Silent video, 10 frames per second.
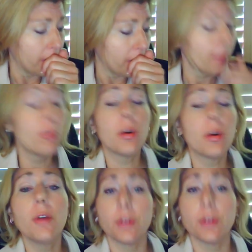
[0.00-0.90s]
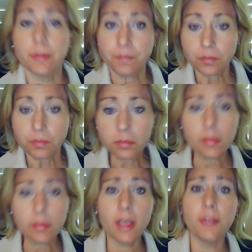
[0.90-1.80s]
Moreover,
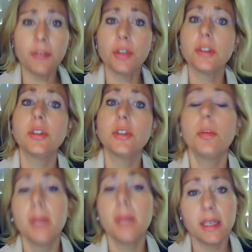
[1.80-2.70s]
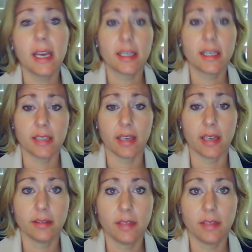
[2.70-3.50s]
if there is no omitted asset,